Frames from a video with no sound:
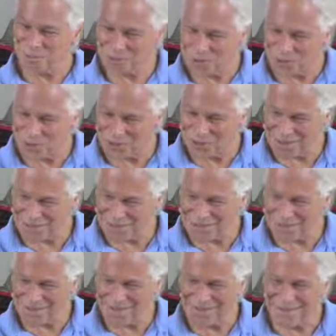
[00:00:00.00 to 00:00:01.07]
appreciate
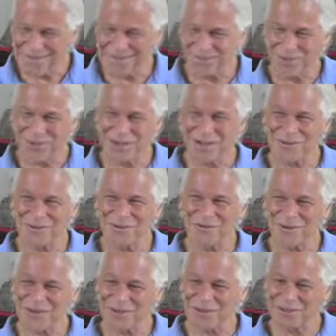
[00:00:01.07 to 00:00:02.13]
the flower
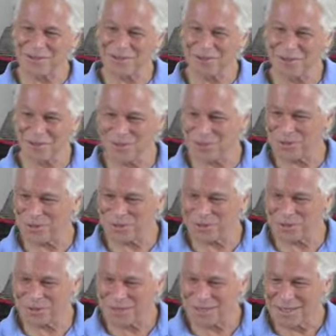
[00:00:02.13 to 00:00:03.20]
when it is fully
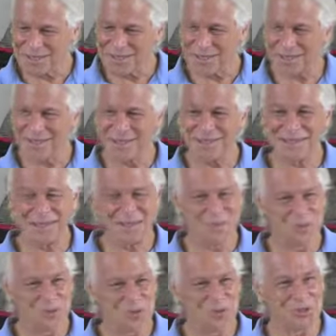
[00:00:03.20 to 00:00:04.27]
bloomed, and I
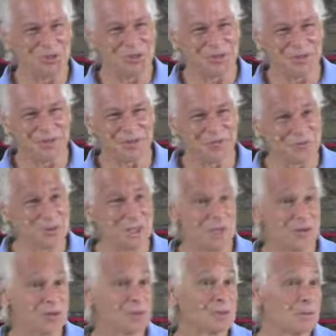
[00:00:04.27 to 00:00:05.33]
can appreciate the
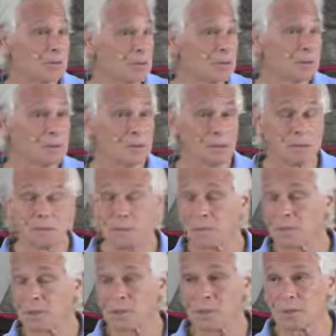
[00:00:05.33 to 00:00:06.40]
flower
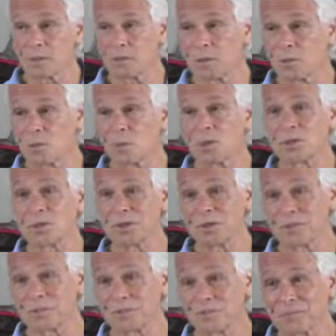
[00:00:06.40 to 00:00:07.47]
when it's wilting.